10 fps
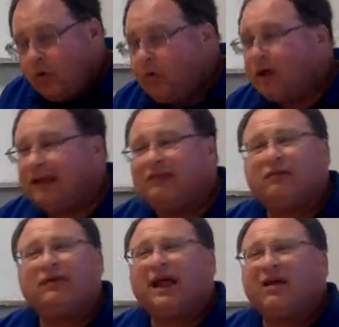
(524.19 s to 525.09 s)
Well, he's
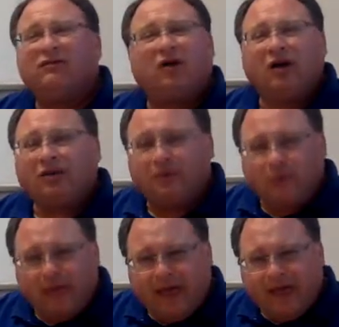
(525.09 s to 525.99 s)
around other
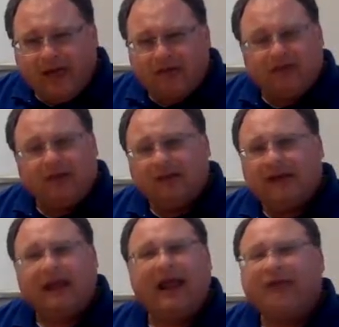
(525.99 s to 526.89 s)
whales
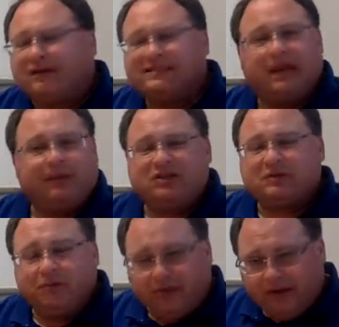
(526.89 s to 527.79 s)
that have the same
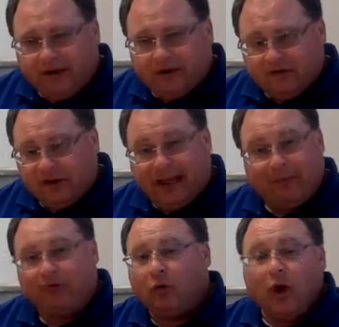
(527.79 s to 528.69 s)
experience. They got to
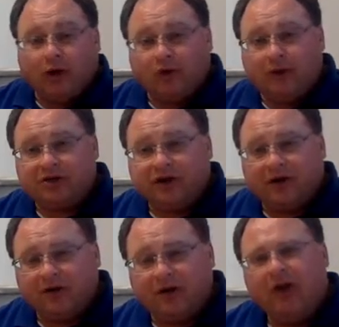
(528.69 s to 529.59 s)
be talking to each
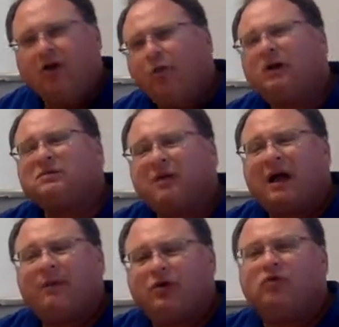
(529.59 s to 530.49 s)
other. Which
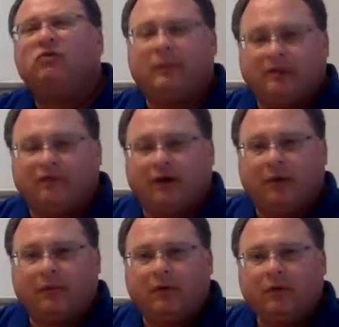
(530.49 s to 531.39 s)
mom were you ripped from?